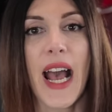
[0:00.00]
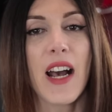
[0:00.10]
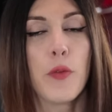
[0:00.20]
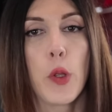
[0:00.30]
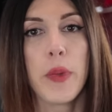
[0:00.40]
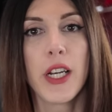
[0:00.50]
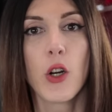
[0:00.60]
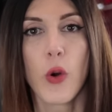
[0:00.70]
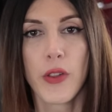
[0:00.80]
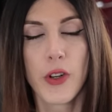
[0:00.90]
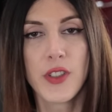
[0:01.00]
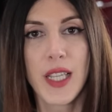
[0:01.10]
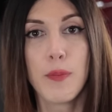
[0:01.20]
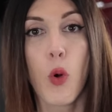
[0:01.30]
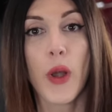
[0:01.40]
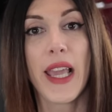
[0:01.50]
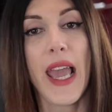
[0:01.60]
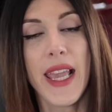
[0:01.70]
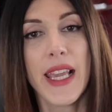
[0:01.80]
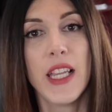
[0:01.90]
half millimeter or 13.8
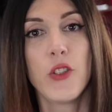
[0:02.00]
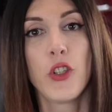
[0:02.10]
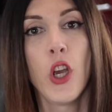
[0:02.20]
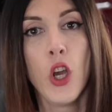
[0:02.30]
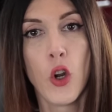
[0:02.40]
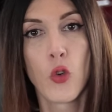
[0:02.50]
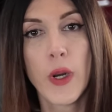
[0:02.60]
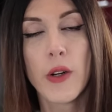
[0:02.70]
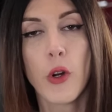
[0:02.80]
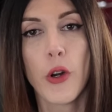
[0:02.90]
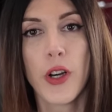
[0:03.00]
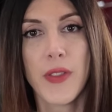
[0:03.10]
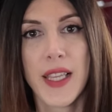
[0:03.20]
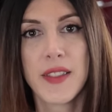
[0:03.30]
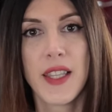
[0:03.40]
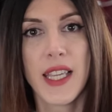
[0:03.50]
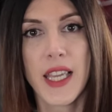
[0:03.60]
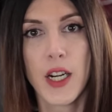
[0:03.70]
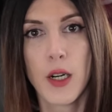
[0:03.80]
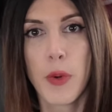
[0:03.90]
inch rear rotor, thanks to the
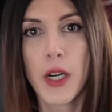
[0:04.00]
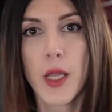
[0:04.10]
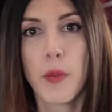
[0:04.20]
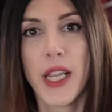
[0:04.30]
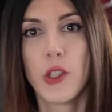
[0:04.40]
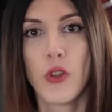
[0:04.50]
inner parking brake